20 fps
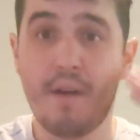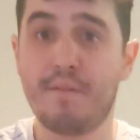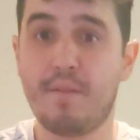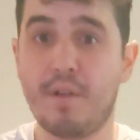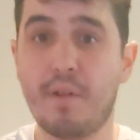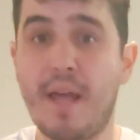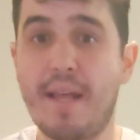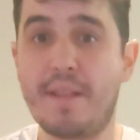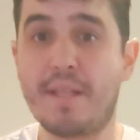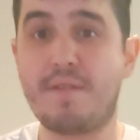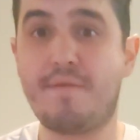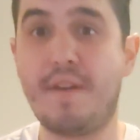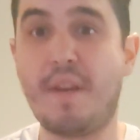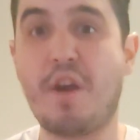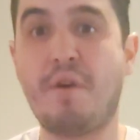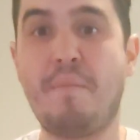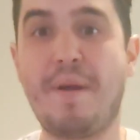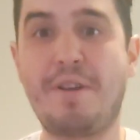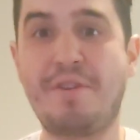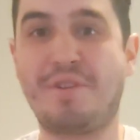If you like this
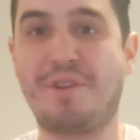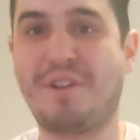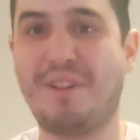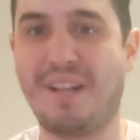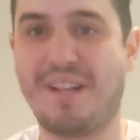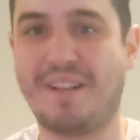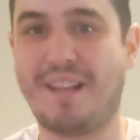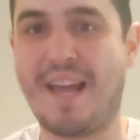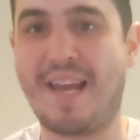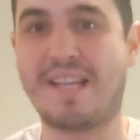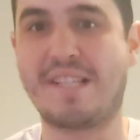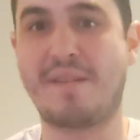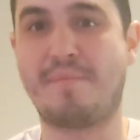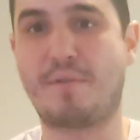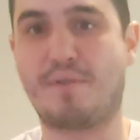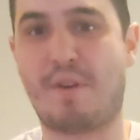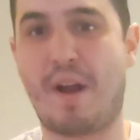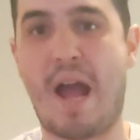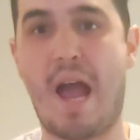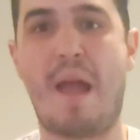video, make sure to click like and
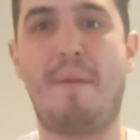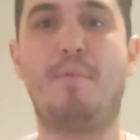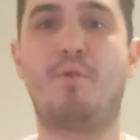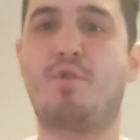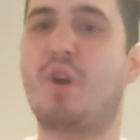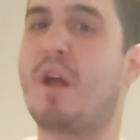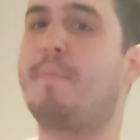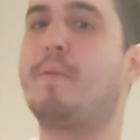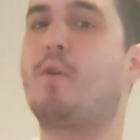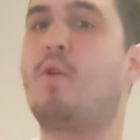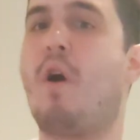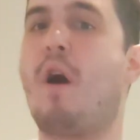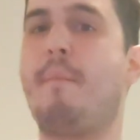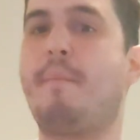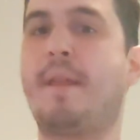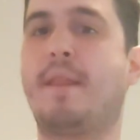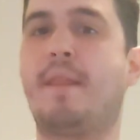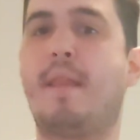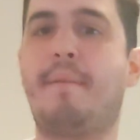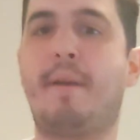subscribe. Drop a
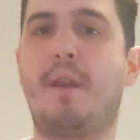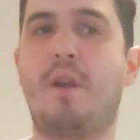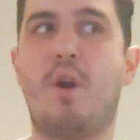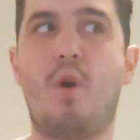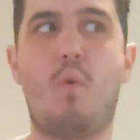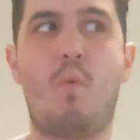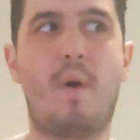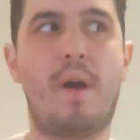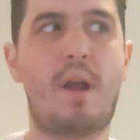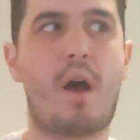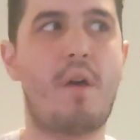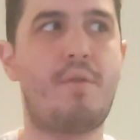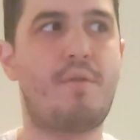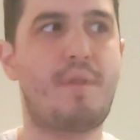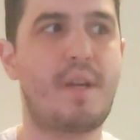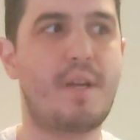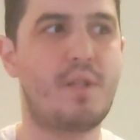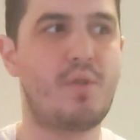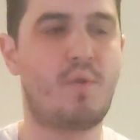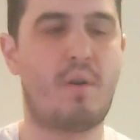comment and let me know what other
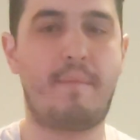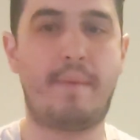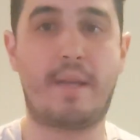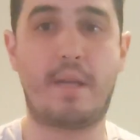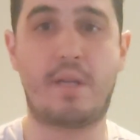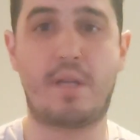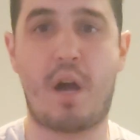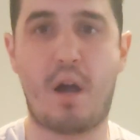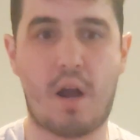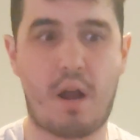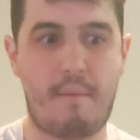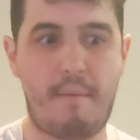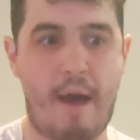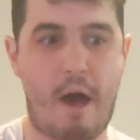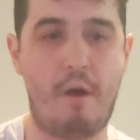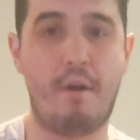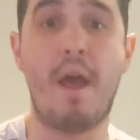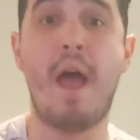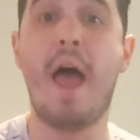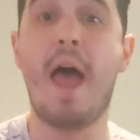things you want me to talk
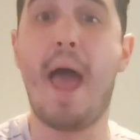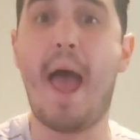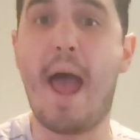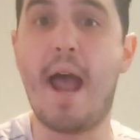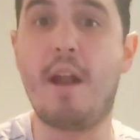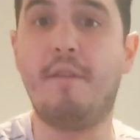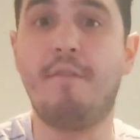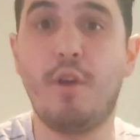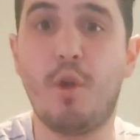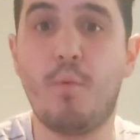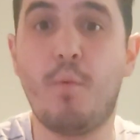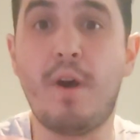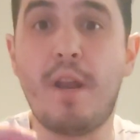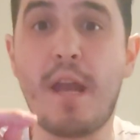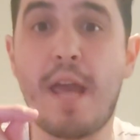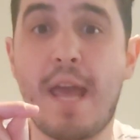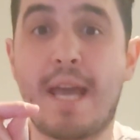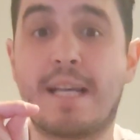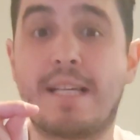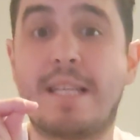about. And if you want
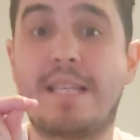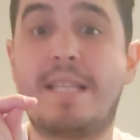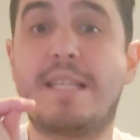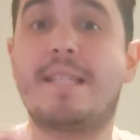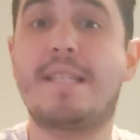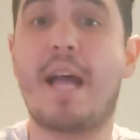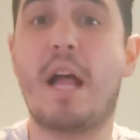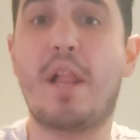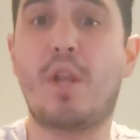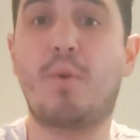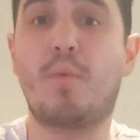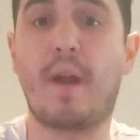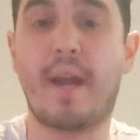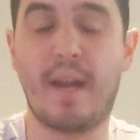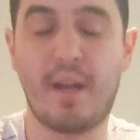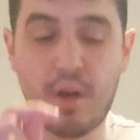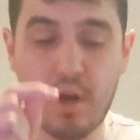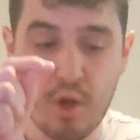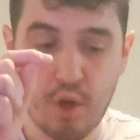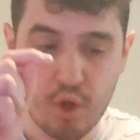to
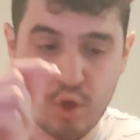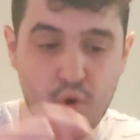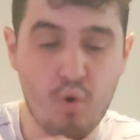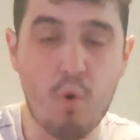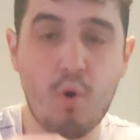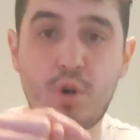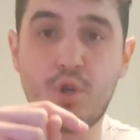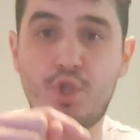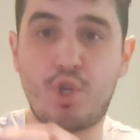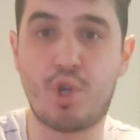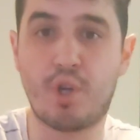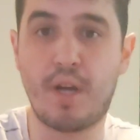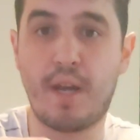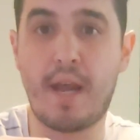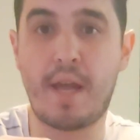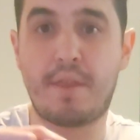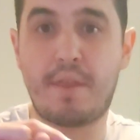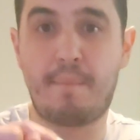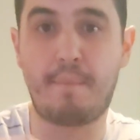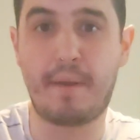accelerate your
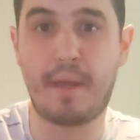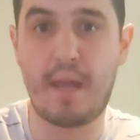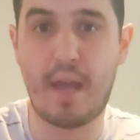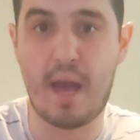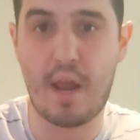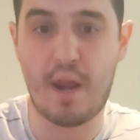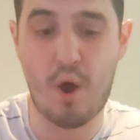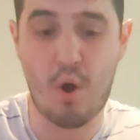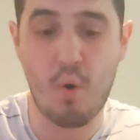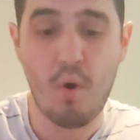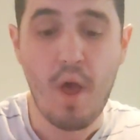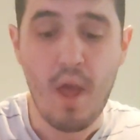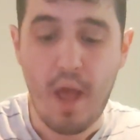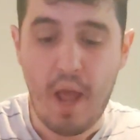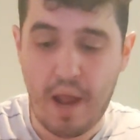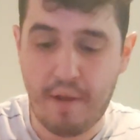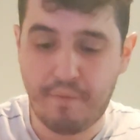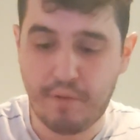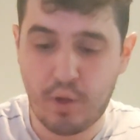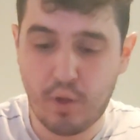journey at the piano,
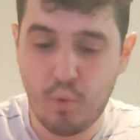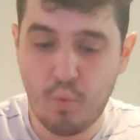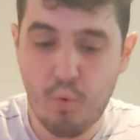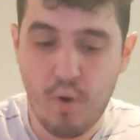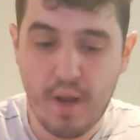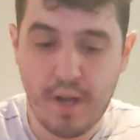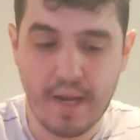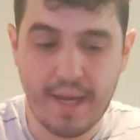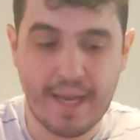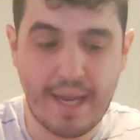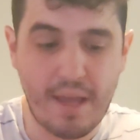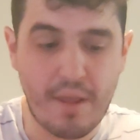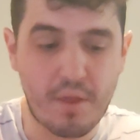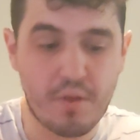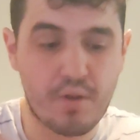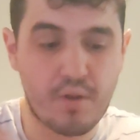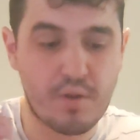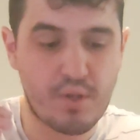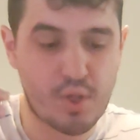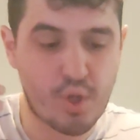if you want to
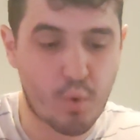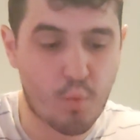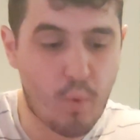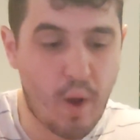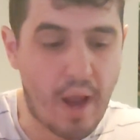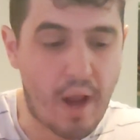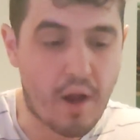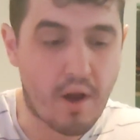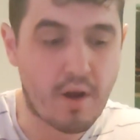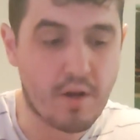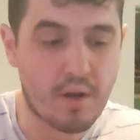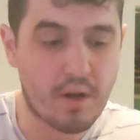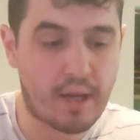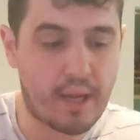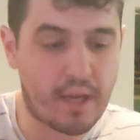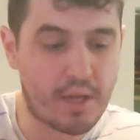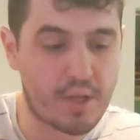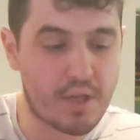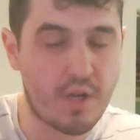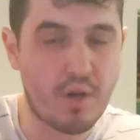get
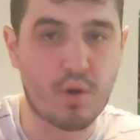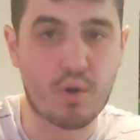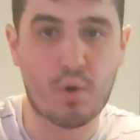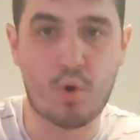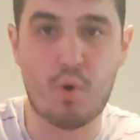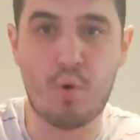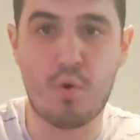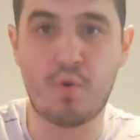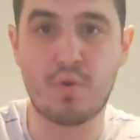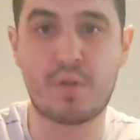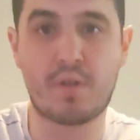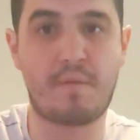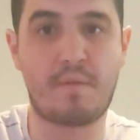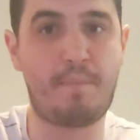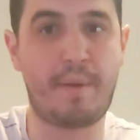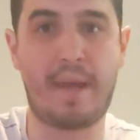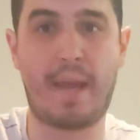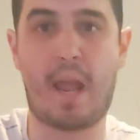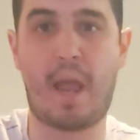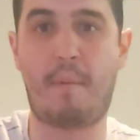to your goals of
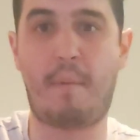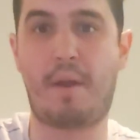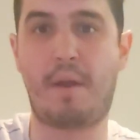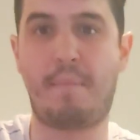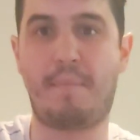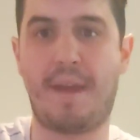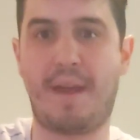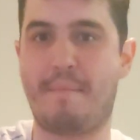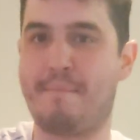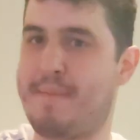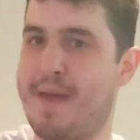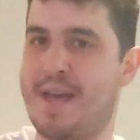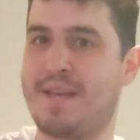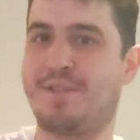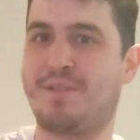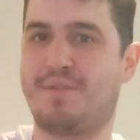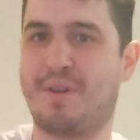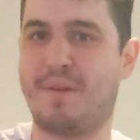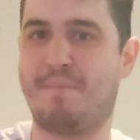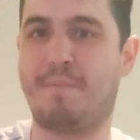being able to be a
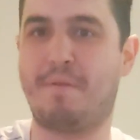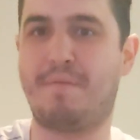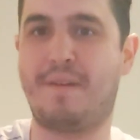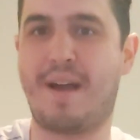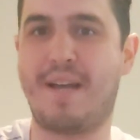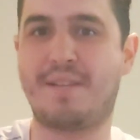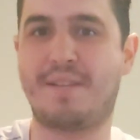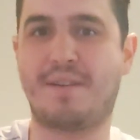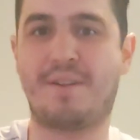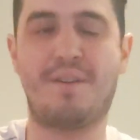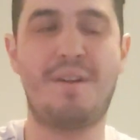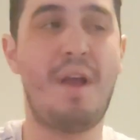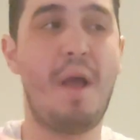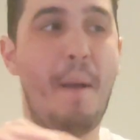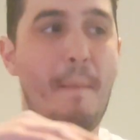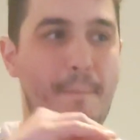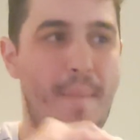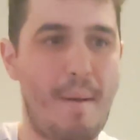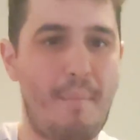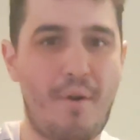master improviser,
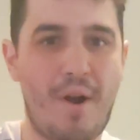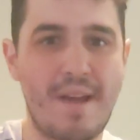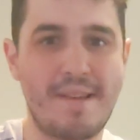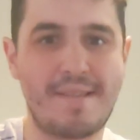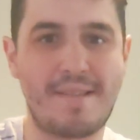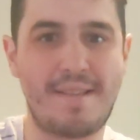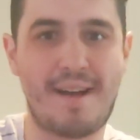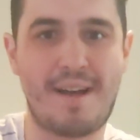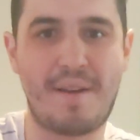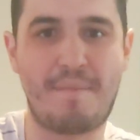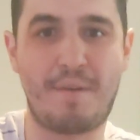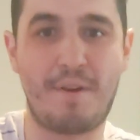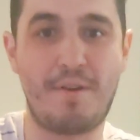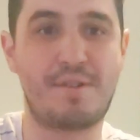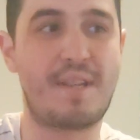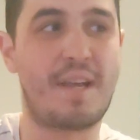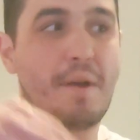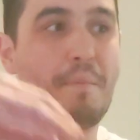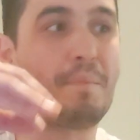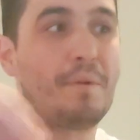memorize a lot of
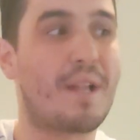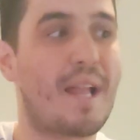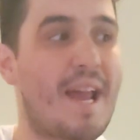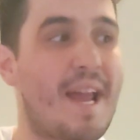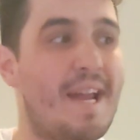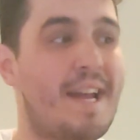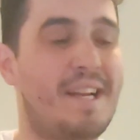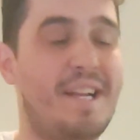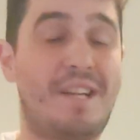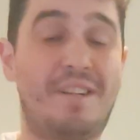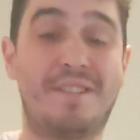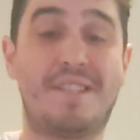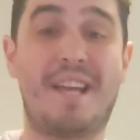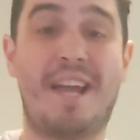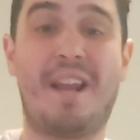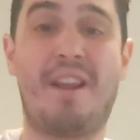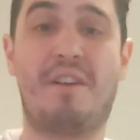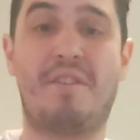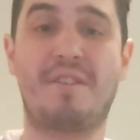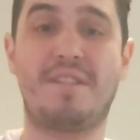music, play and
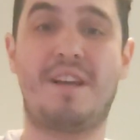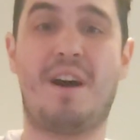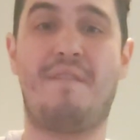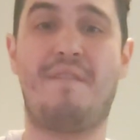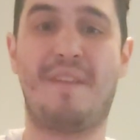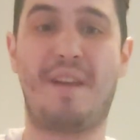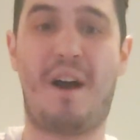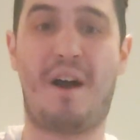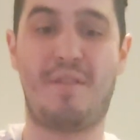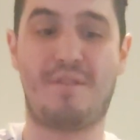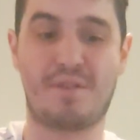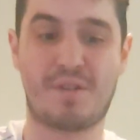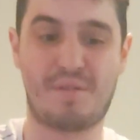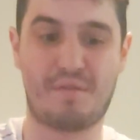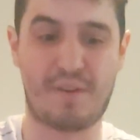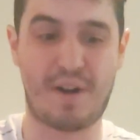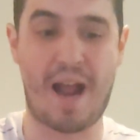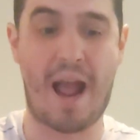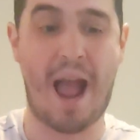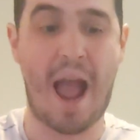entertain yourself and others
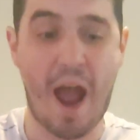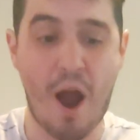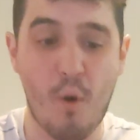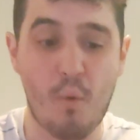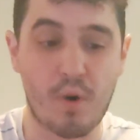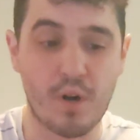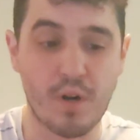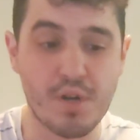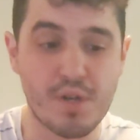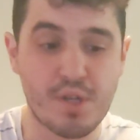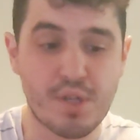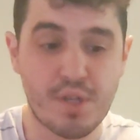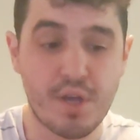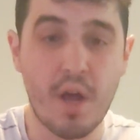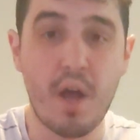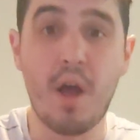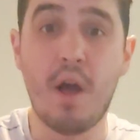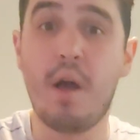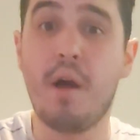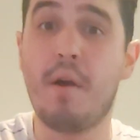for hours,
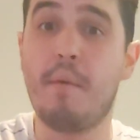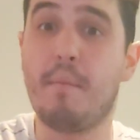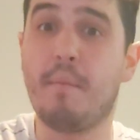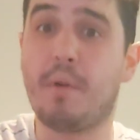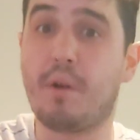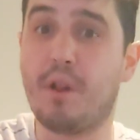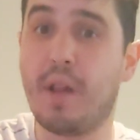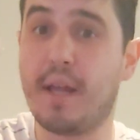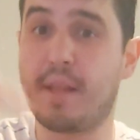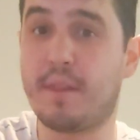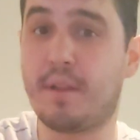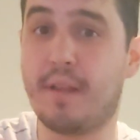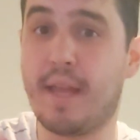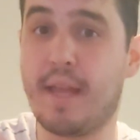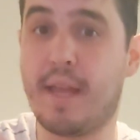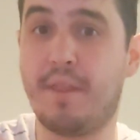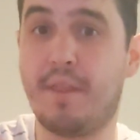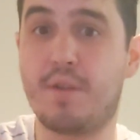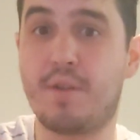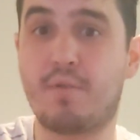click the
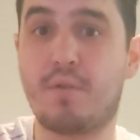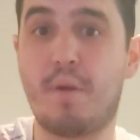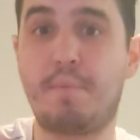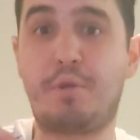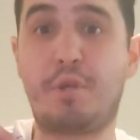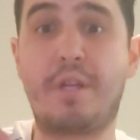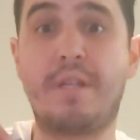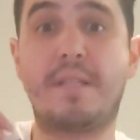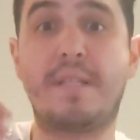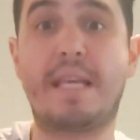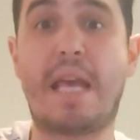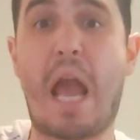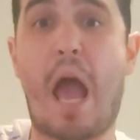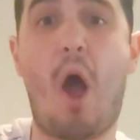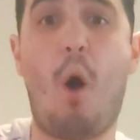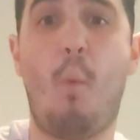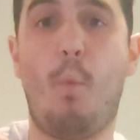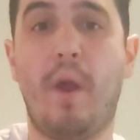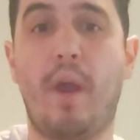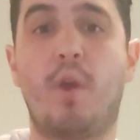link in the description to see
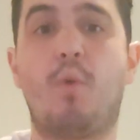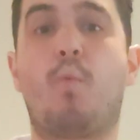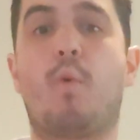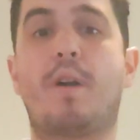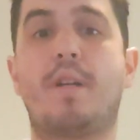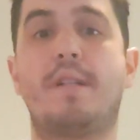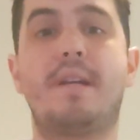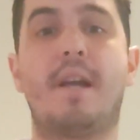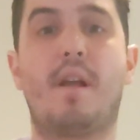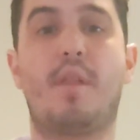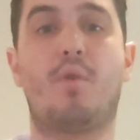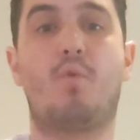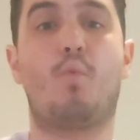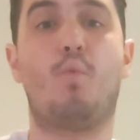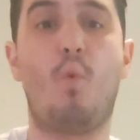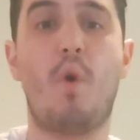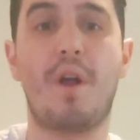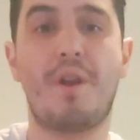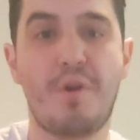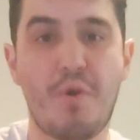how we could work together
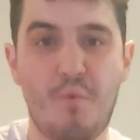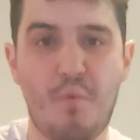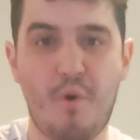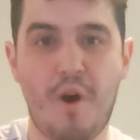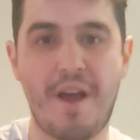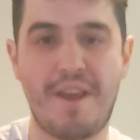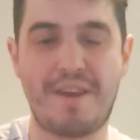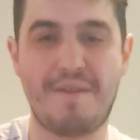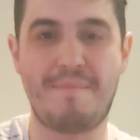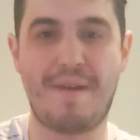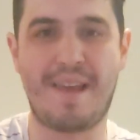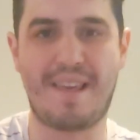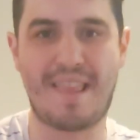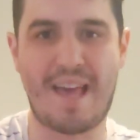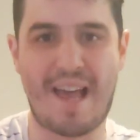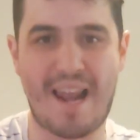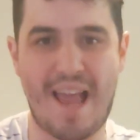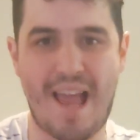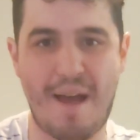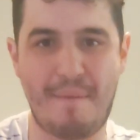one-to-one to make
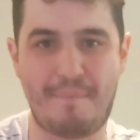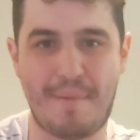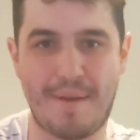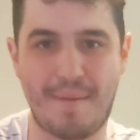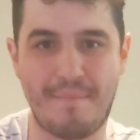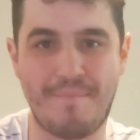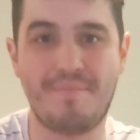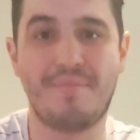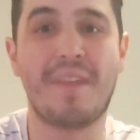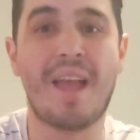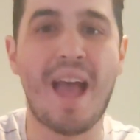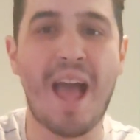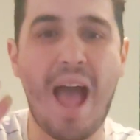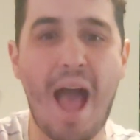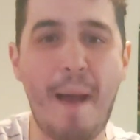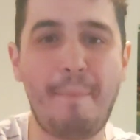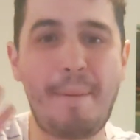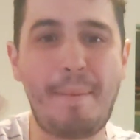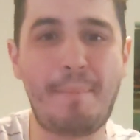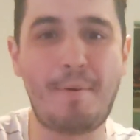that happen.
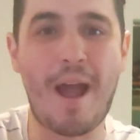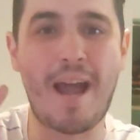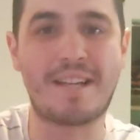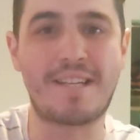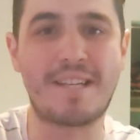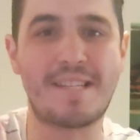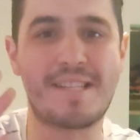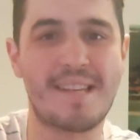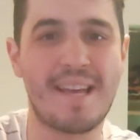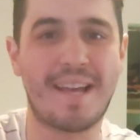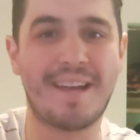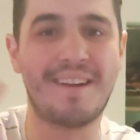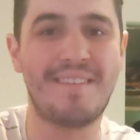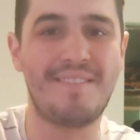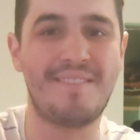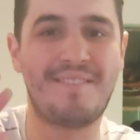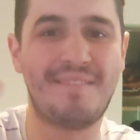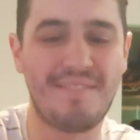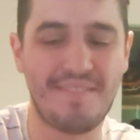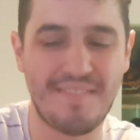Happy practicing!